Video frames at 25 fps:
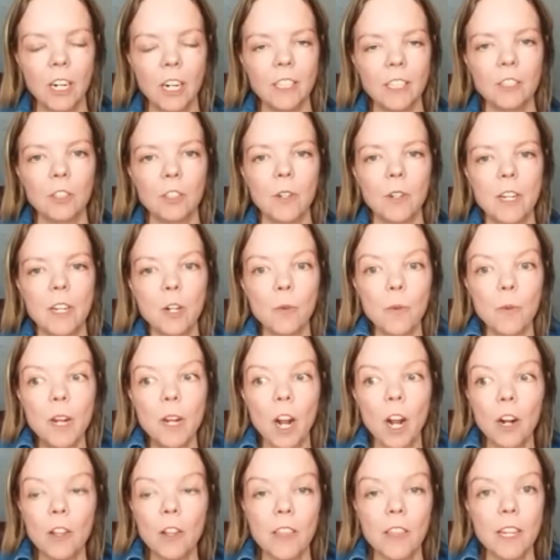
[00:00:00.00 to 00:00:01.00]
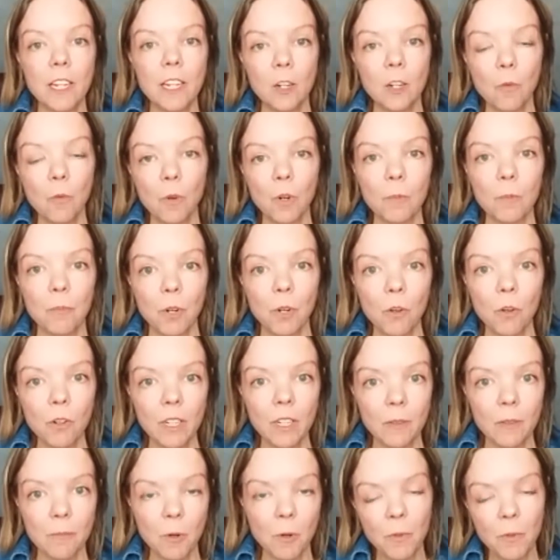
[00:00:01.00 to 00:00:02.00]
And so here we are thinking we're
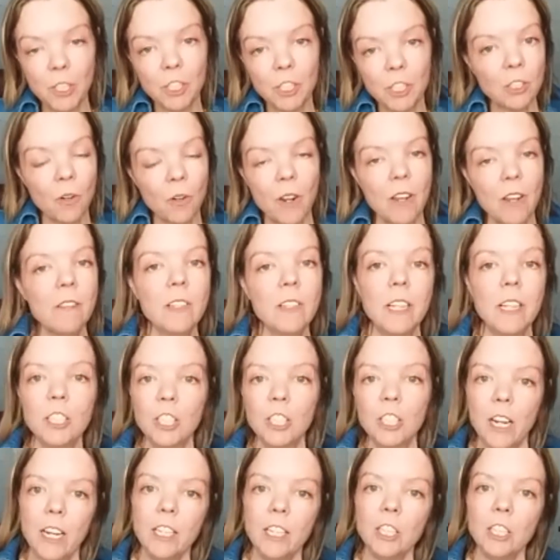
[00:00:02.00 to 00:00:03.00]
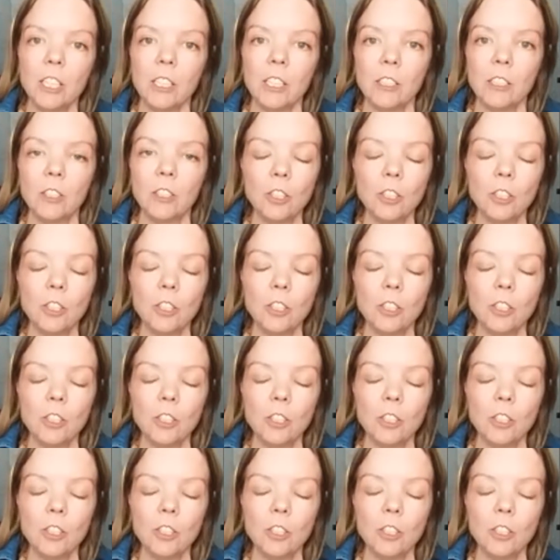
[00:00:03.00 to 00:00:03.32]
broken, but we just don't have the education.